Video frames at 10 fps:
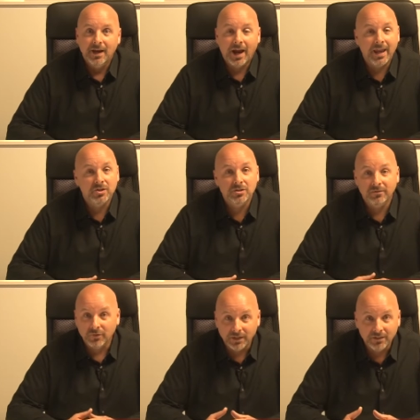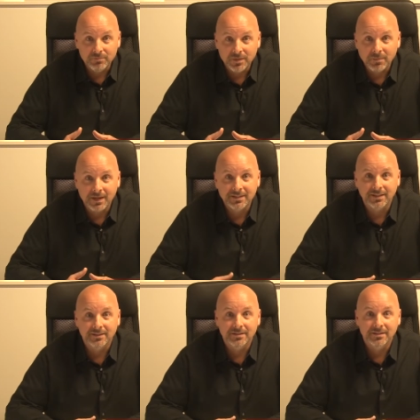I ask you to forgive me of my
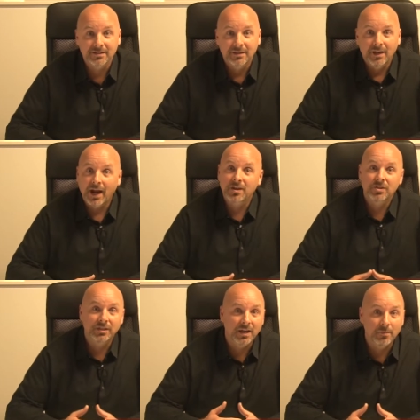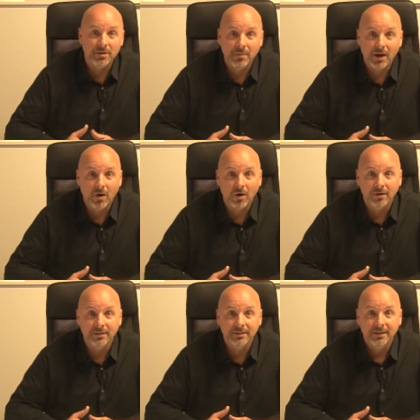sins. I ask you to come into my
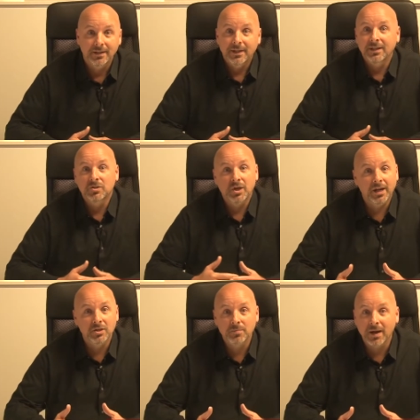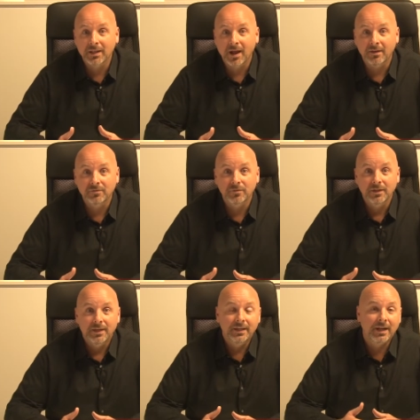heart and change my life,
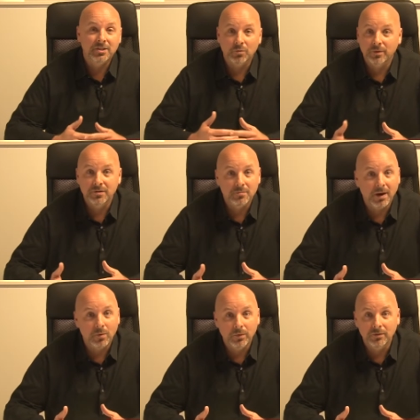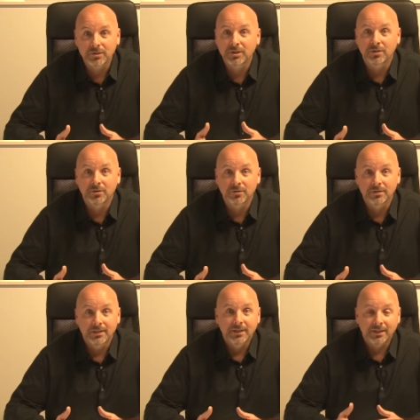and I surrender my will to you
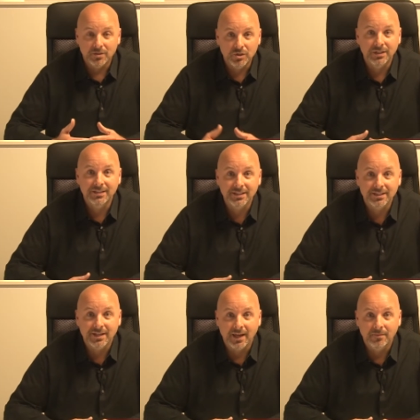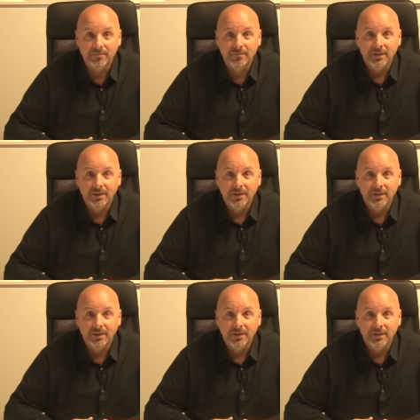in Jesus' name.